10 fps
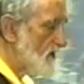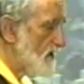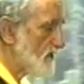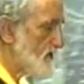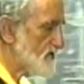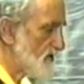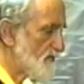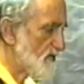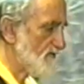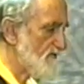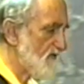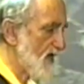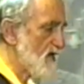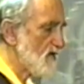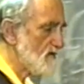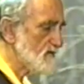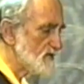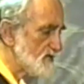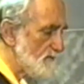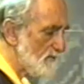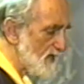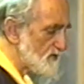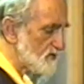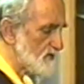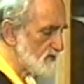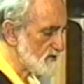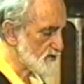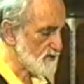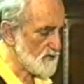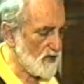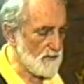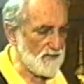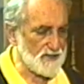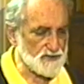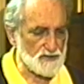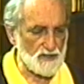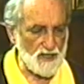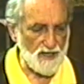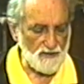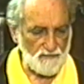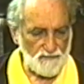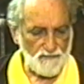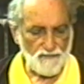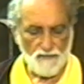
that there's a profound dimension to our mental life